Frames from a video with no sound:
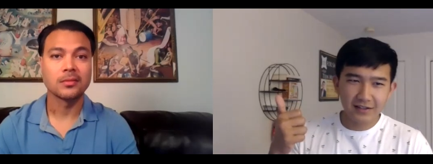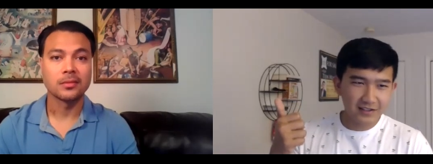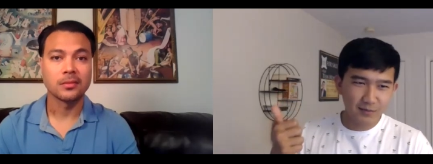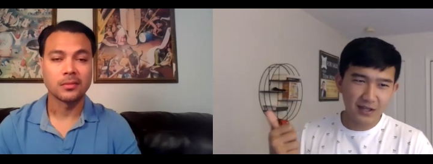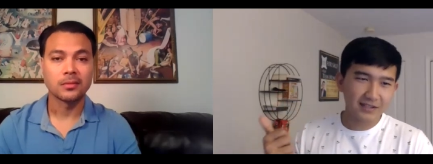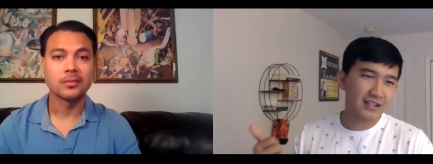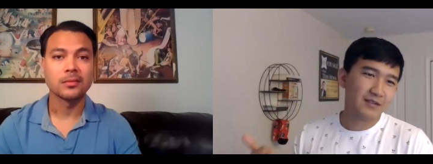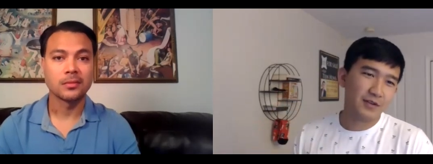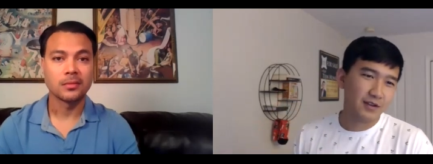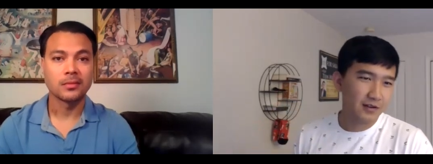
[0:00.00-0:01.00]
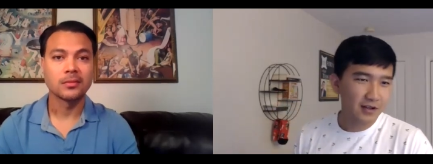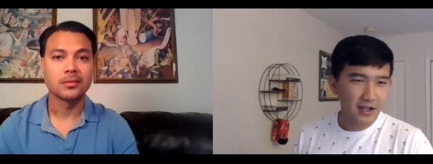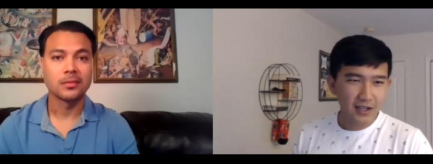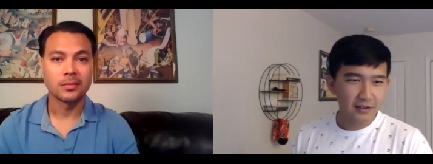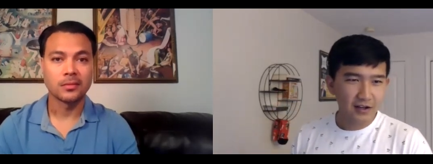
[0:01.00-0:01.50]
Speaker 1: it doesn't make sense for you,
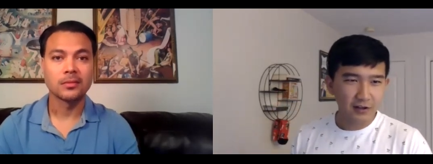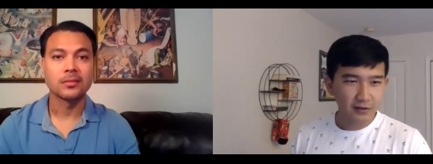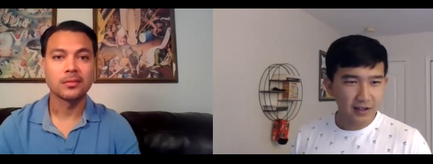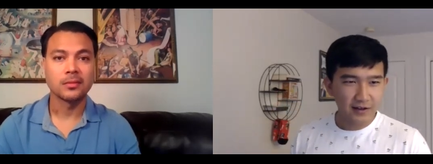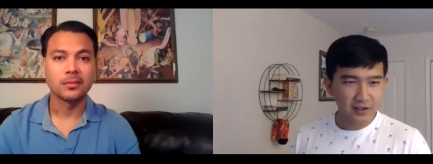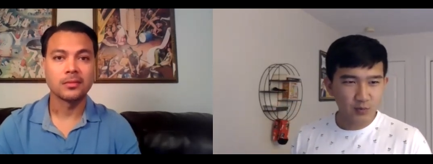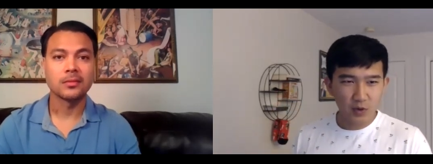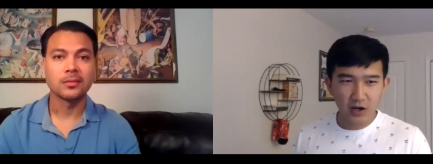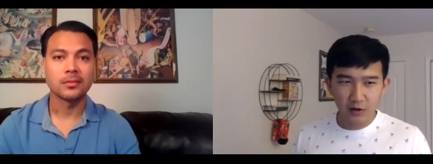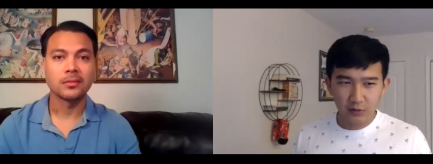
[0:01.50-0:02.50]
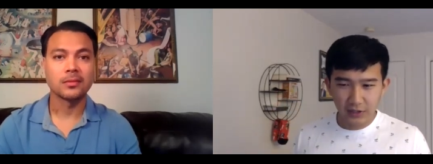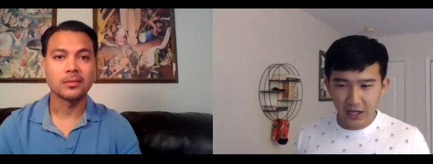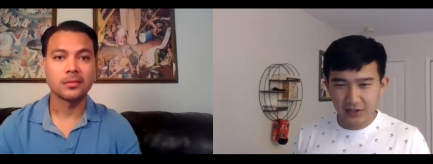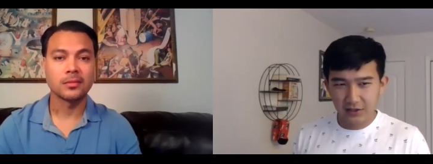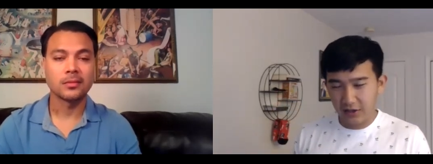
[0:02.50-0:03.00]
you know, and as well,
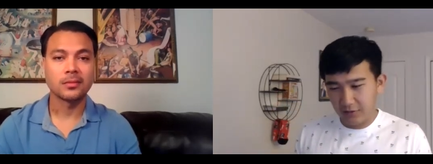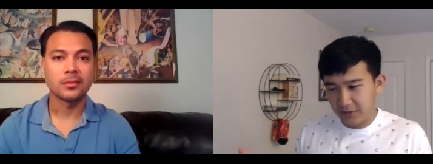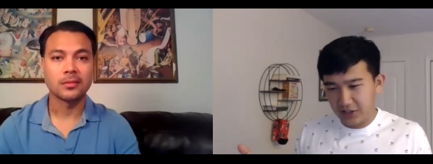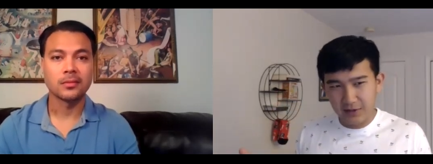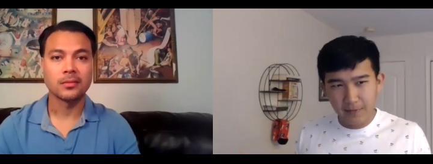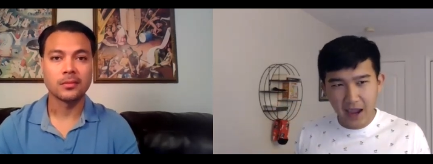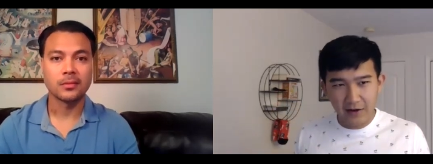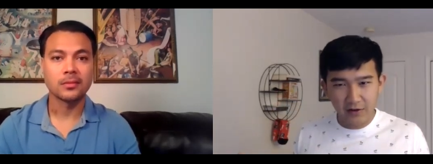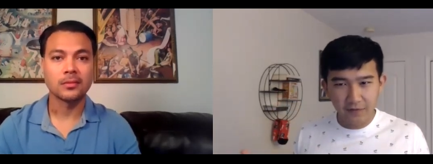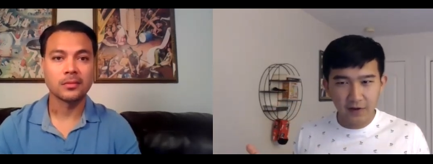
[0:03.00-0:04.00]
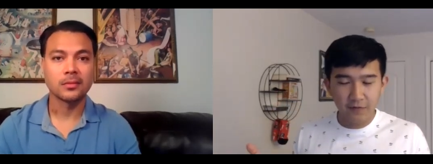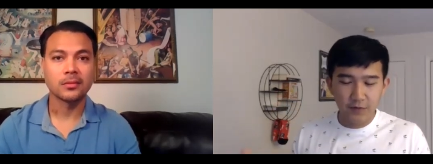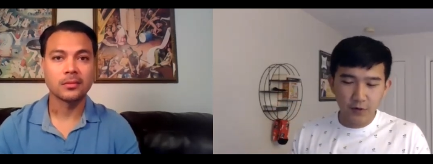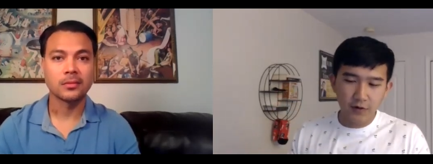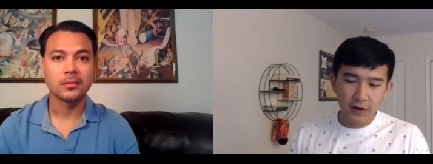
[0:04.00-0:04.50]
log, you know, just a matter of if
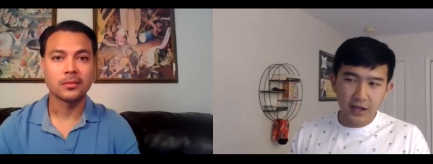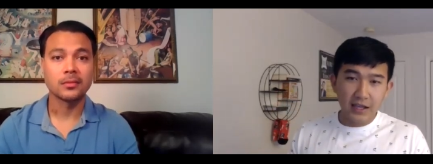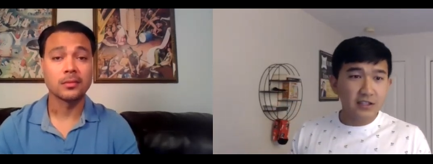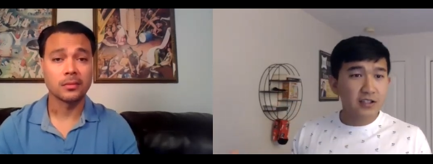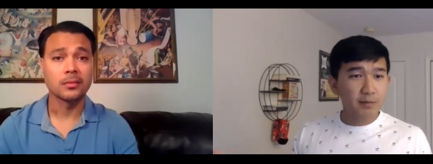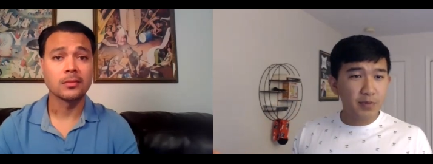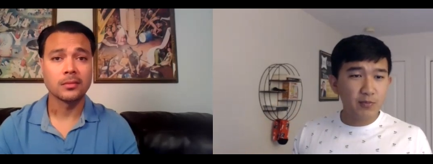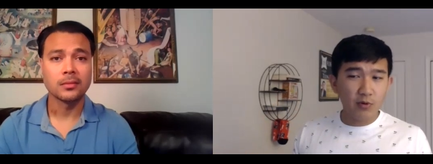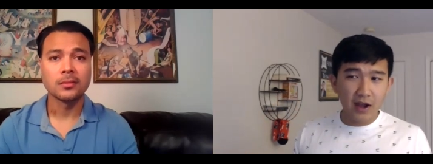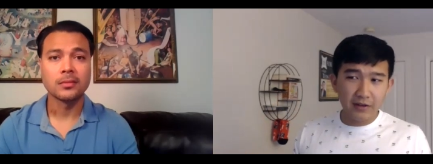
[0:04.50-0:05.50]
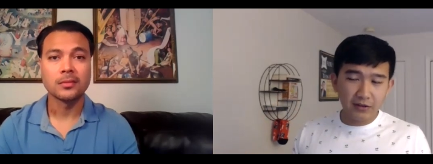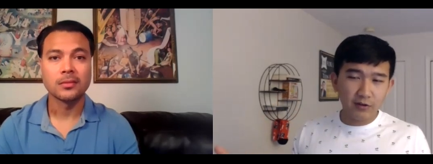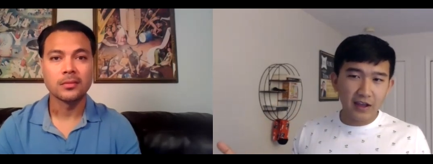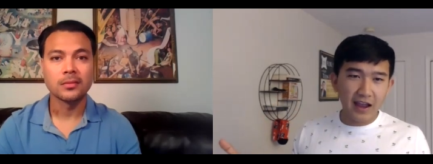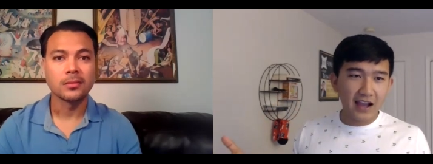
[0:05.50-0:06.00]
you're some people out
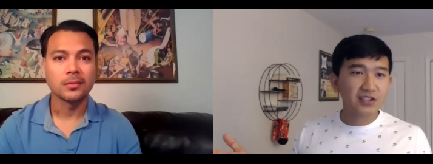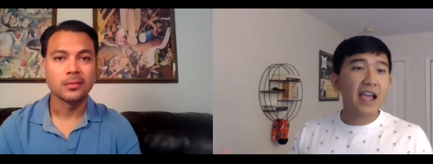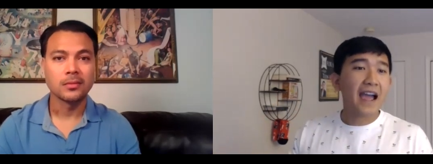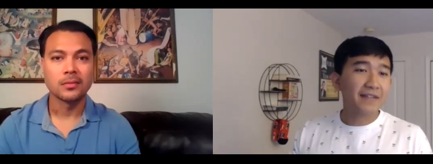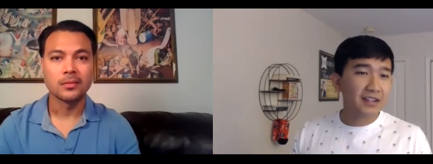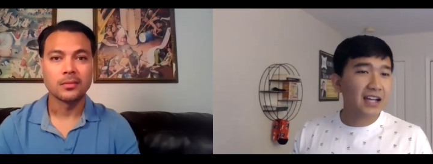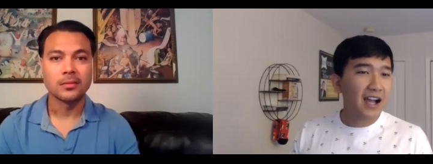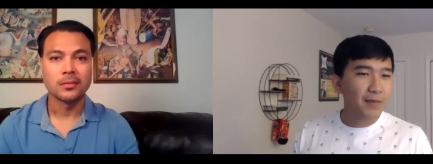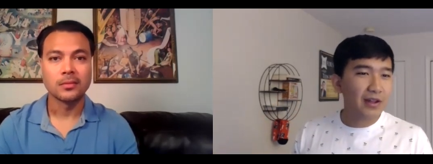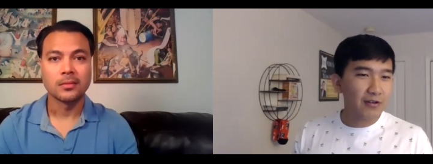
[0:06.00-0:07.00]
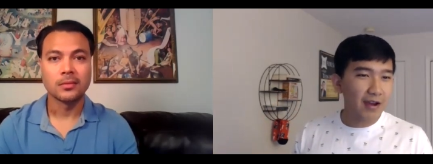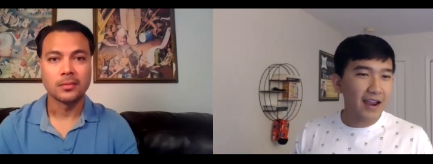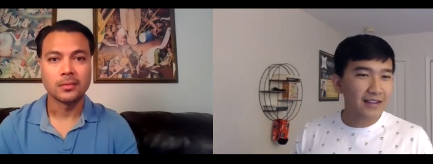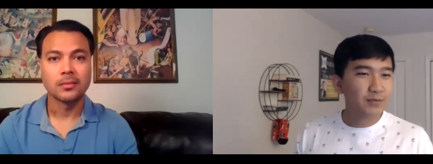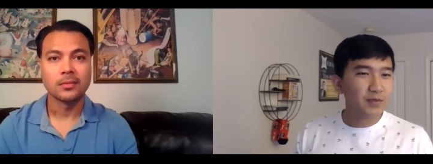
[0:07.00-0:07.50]
there that actually have the time on their
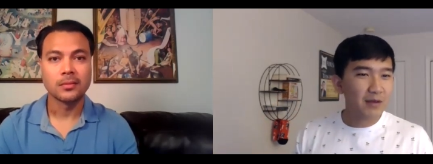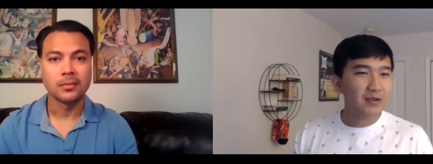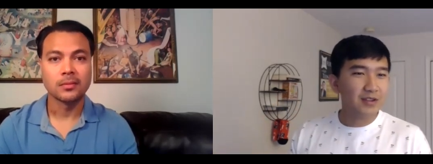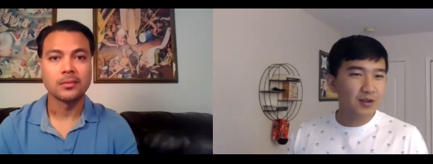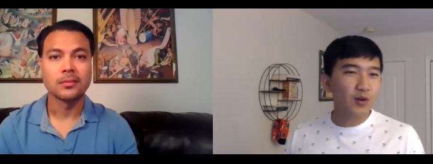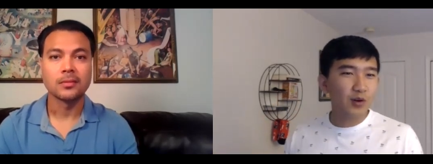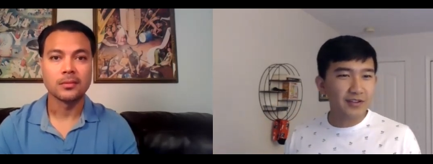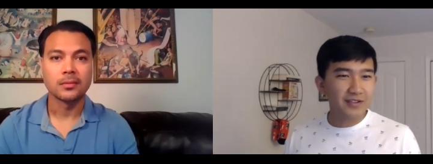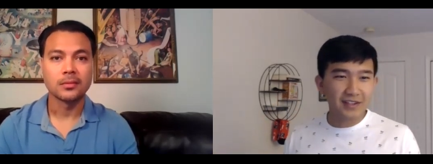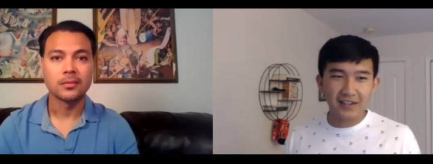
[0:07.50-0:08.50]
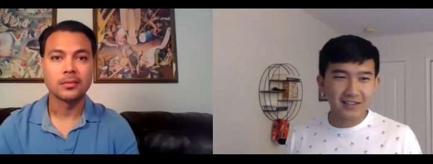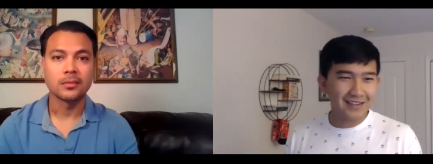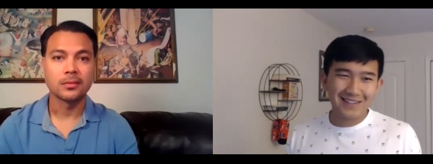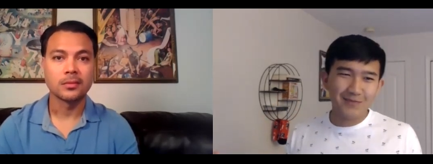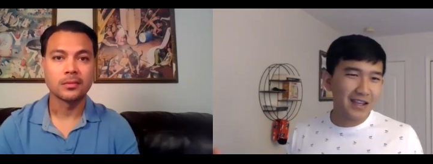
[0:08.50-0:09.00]
hand to be able to do all these things, it doesn't